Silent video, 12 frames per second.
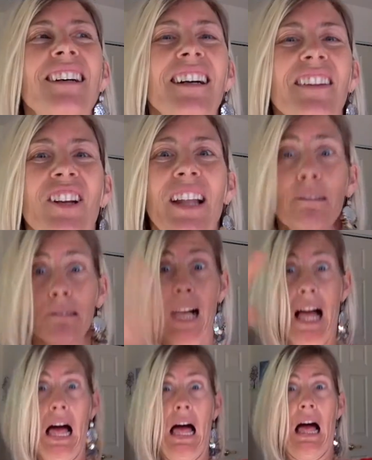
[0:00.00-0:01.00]

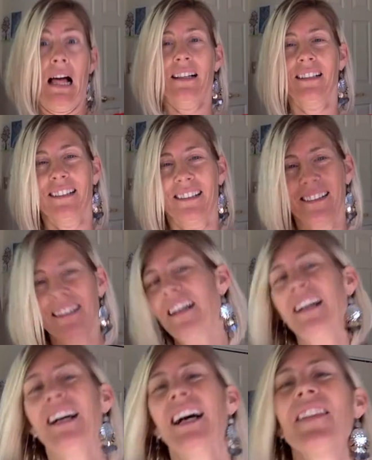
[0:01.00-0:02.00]
whoa!
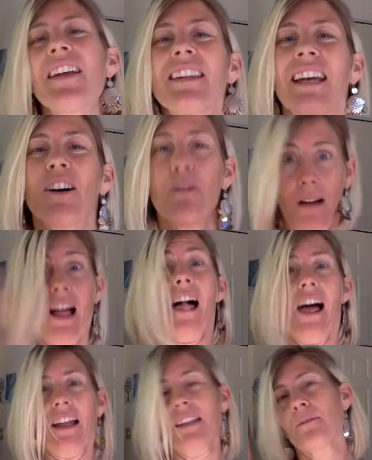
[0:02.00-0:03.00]
And then they go,
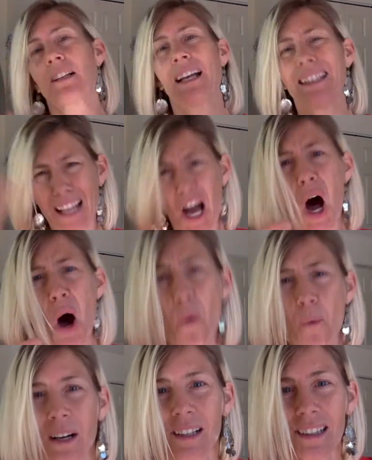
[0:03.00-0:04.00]
wah! And then we're
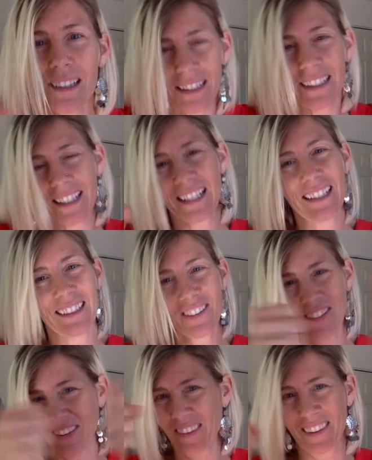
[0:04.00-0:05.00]
no! And then it
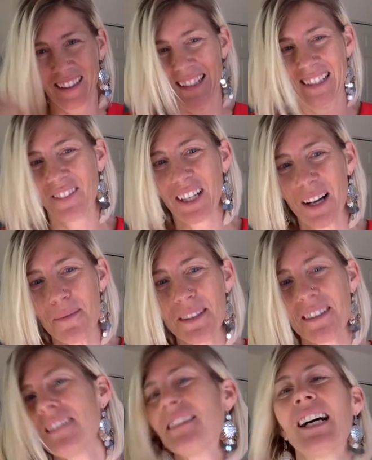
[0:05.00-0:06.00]
just becomes
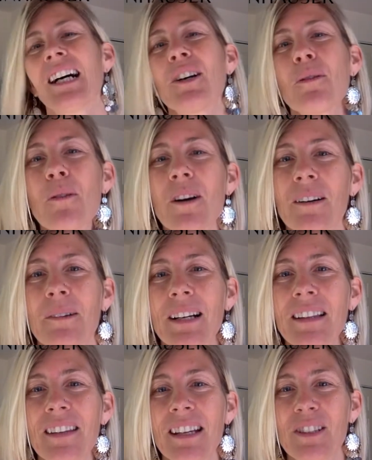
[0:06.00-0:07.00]
this tug of war where
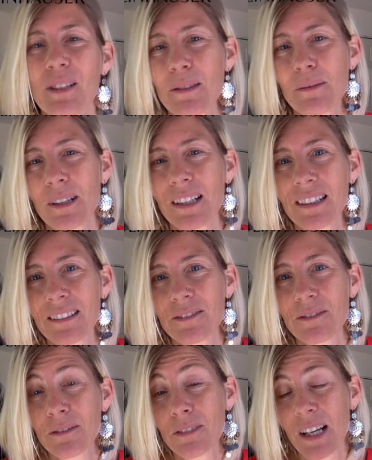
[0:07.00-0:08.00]
they just want to
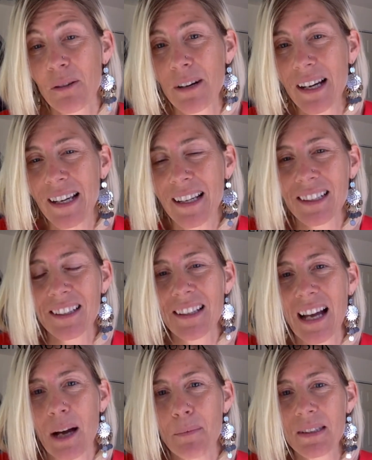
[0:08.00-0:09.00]
run away and
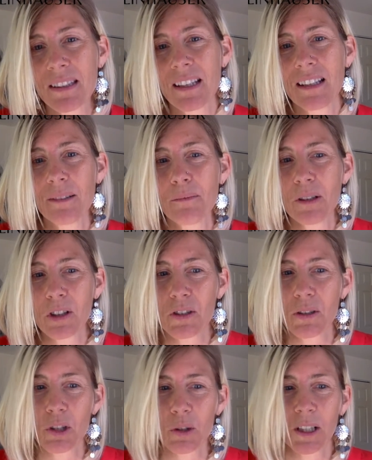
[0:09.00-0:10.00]
collapse, and we are
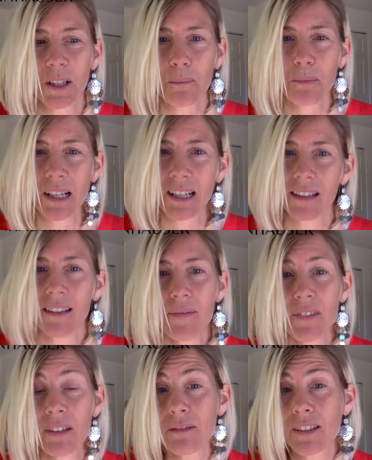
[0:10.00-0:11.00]
so triggered by
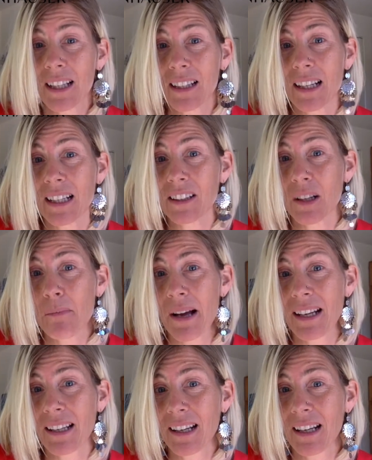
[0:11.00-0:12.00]
feeling like they're
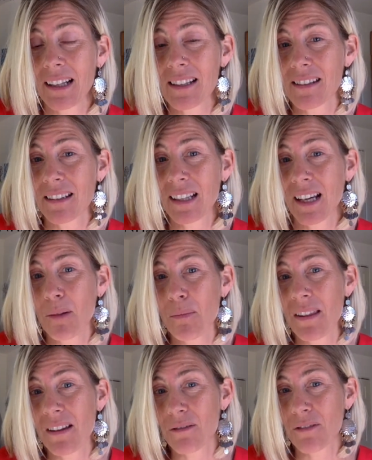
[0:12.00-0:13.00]
abandoning us and can't be
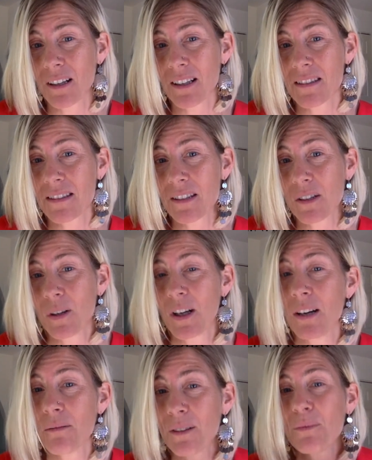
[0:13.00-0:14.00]
there for us. So
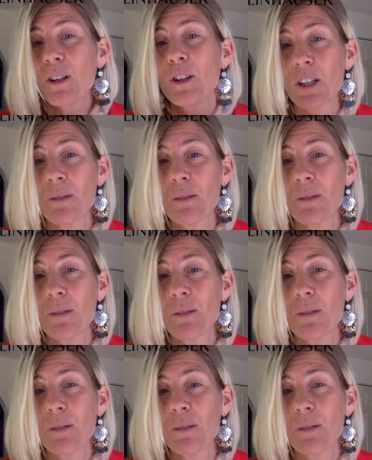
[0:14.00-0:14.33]
when we learn